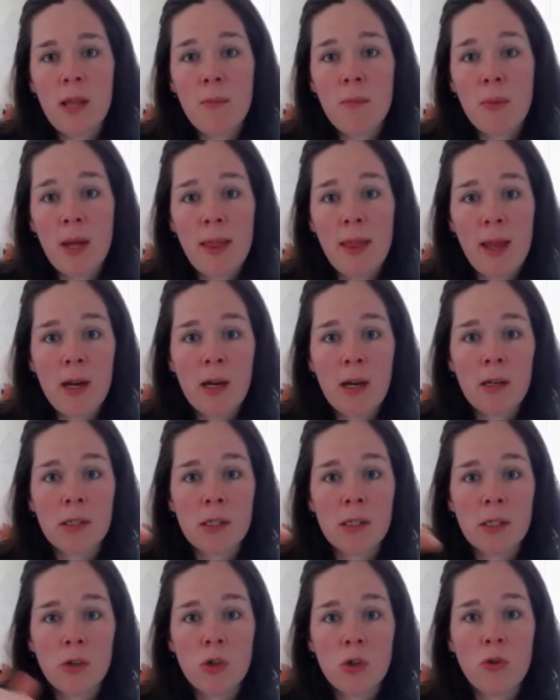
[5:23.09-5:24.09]
and by then it'll
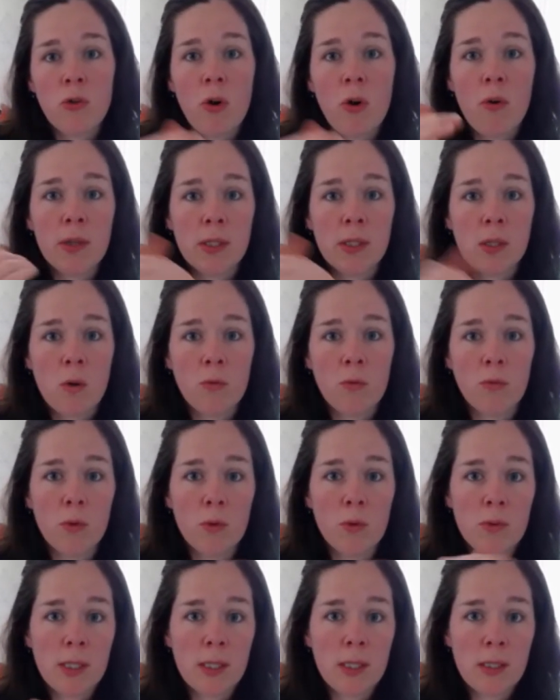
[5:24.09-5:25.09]
start to grow its own
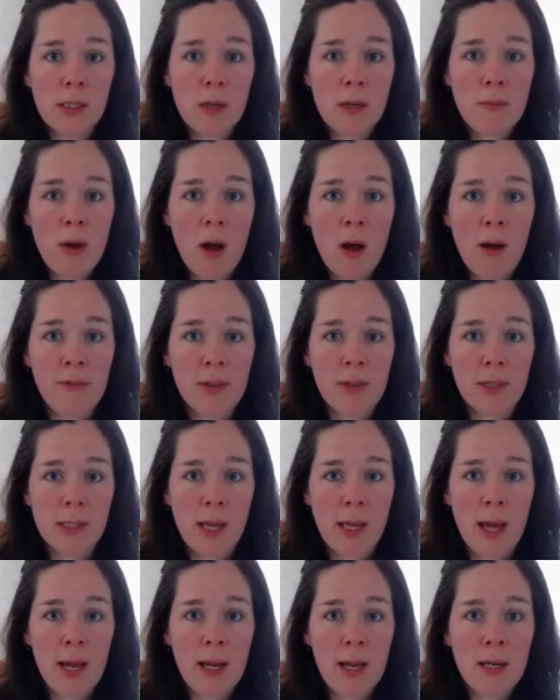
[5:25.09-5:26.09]
root system off the
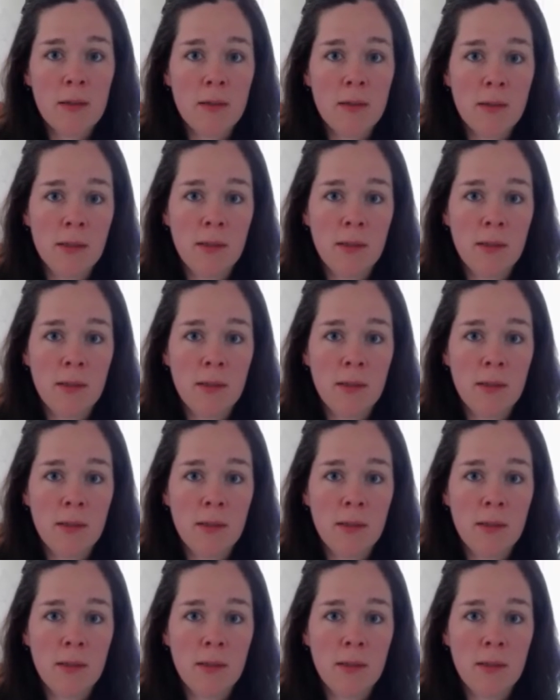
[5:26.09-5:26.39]
side,